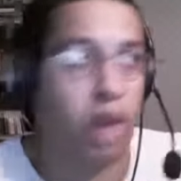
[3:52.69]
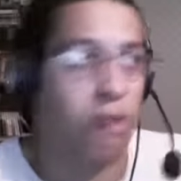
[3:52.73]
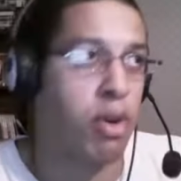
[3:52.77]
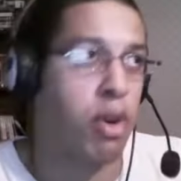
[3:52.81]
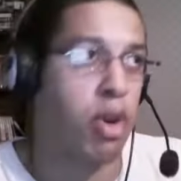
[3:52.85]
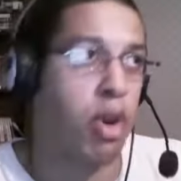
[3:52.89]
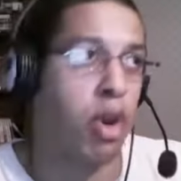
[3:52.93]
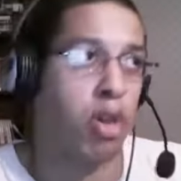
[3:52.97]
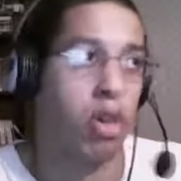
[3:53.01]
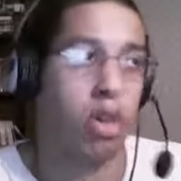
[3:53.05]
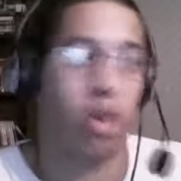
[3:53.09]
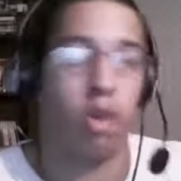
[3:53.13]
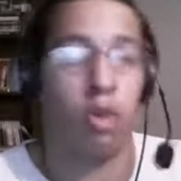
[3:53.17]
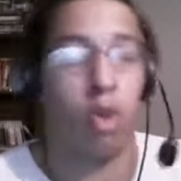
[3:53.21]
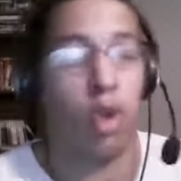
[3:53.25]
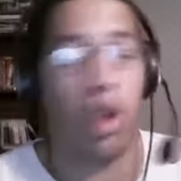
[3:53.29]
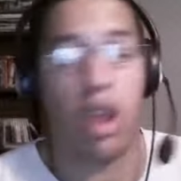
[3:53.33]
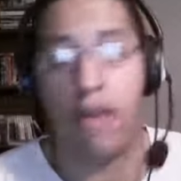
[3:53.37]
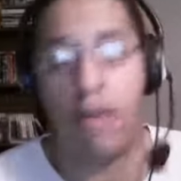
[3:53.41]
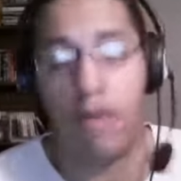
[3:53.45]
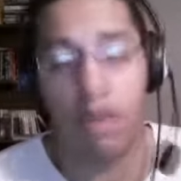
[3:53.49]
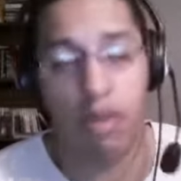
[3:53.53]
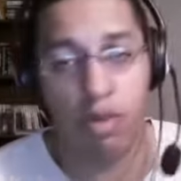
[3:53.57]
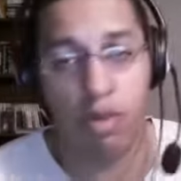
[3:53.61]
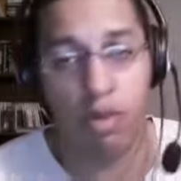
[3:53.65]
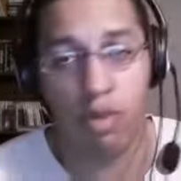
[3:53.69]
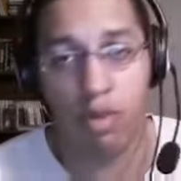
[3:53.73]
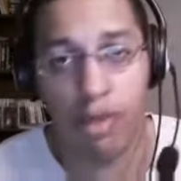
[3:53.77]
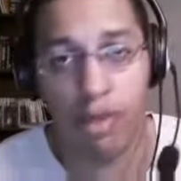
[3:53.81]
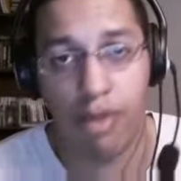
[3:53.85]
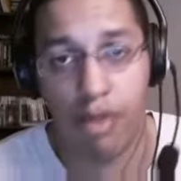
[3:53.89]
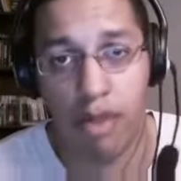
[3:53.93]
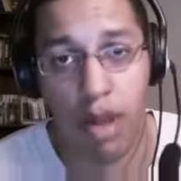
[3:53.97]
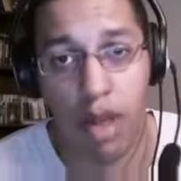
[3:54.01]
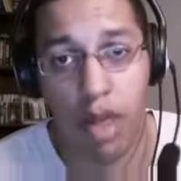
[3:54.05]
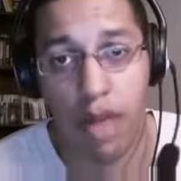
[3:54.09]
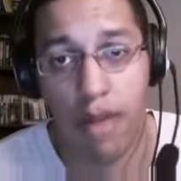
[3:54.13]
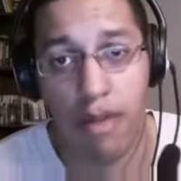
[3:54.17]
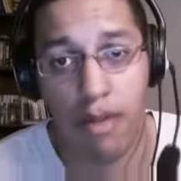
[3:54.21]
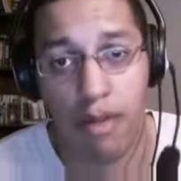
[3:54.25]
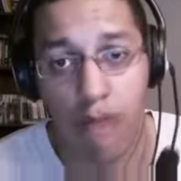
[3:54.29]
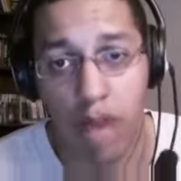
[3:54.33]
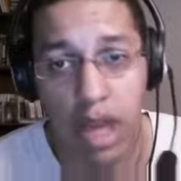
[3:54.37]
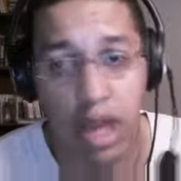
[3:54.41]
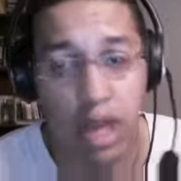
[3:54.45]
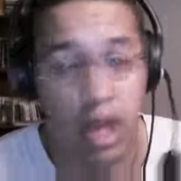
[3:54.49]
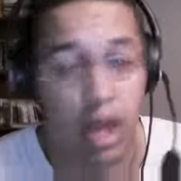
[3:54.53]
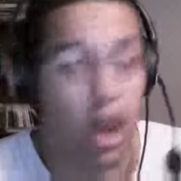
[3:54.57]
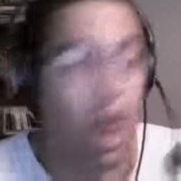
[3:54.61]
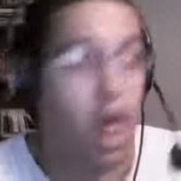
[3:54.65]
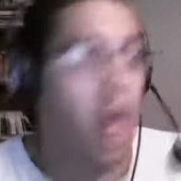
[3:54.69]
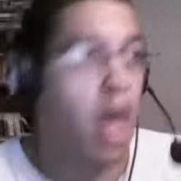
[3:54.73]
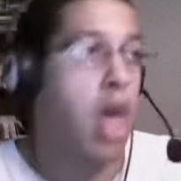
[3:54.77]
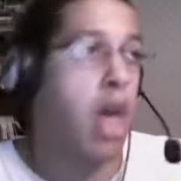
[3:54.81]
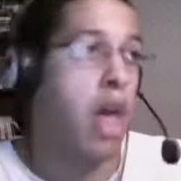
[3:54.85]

because whatever, for whatever reason.